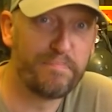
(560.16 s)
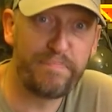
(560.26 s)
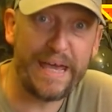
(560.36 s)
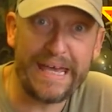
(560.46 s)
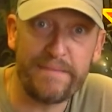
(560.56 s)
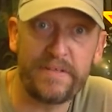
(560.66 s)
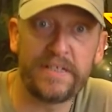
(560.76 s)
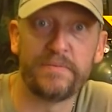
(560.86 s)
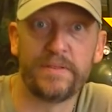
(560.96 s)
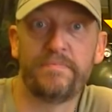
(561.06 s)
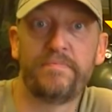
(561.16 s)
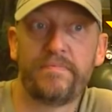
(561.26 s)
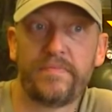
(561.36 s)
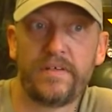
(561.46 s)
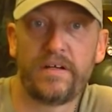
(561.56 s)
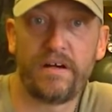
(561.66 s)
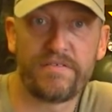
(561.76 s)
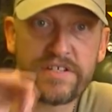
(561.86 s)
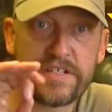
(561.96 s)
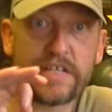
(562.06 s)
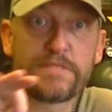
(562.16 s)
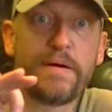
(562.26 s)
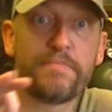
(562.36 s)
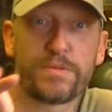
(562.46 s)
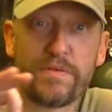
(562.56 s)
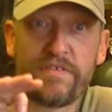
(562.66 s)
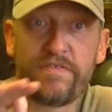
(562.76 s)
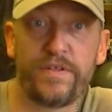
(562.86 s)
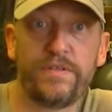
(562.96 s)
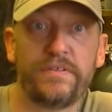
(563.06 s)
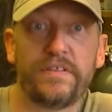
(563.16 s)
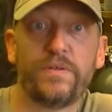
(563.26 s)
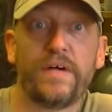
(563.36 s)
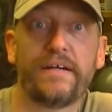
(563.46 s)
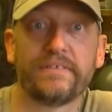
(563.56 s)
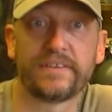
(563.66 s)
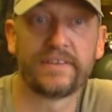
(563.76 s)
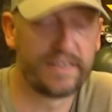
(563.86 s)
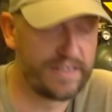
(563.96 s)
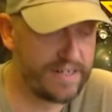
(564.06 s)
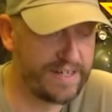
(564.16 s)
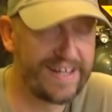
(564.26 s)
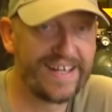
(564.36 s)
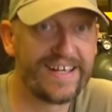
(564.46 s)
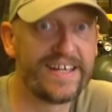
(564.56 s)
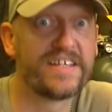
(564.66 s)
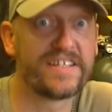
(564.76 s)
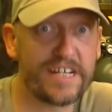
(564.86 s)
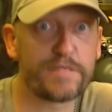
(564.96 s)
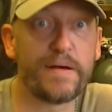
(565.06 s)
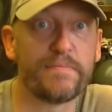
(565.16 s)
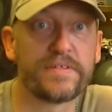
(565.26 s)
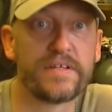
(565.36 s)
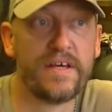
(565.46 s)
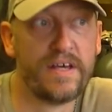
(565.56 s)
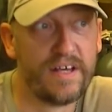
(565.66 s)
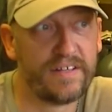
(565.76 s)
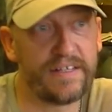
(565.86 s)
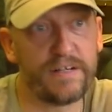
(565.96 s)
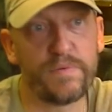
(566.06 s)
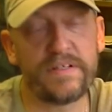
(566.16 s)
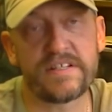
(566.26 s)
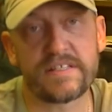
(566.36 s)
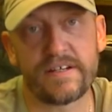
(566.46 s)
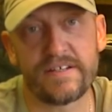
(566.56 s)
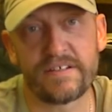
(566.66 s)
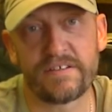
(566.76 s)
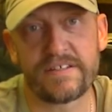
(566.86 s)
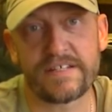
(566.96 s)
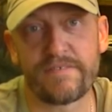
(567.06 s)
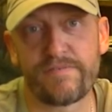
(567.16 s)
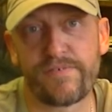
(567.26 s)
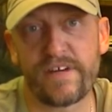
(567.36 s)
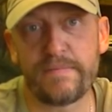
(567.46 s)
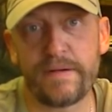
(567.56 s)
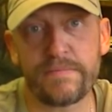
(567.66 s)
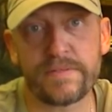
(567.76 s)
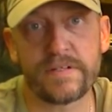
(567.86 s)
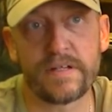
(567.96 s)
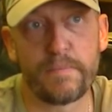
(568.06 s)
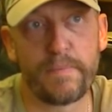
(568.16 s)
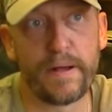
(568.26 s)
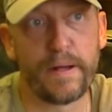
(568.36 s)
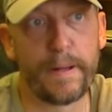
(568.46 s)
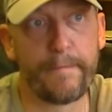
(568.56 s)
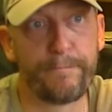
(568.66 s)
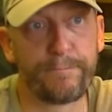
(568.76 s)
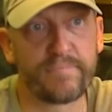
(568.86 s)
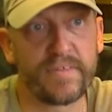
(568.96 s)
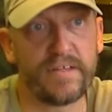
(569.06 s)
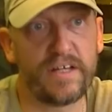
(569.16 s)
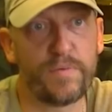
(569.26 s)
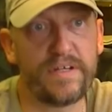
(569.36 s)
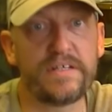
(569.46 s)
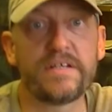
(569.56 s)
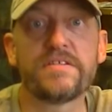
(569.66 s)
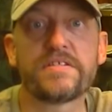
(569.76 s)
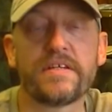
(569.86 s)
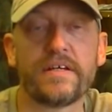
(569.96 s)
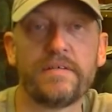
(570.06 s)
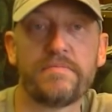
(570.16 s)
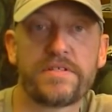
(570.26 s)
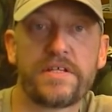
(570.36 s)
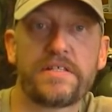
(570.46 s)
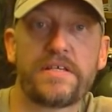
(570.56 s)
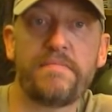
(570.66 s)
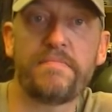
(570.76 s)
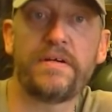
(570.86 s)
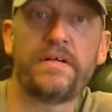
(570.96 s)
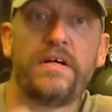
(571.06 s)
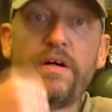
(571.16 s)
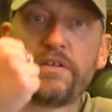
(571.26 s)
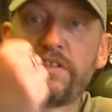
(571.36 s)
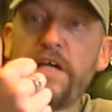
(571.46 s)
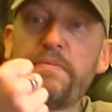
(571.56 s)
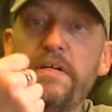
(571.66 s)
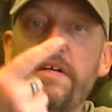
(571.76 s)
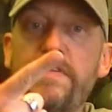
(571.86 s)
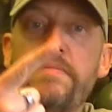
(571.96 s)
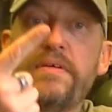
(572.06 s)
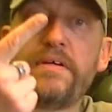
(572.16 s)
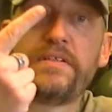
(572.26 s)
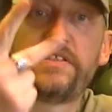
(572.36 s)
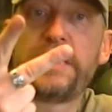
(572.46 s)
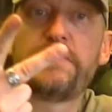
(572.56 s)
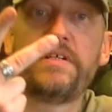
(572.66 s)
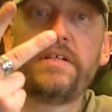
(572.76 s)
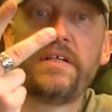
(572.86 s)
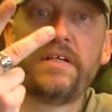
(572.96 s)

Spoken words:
bare minimum of 6 months worth of food in your house. 6 months. Now when this started, I did say 3 months, but you know, when you consider September, October, November, January,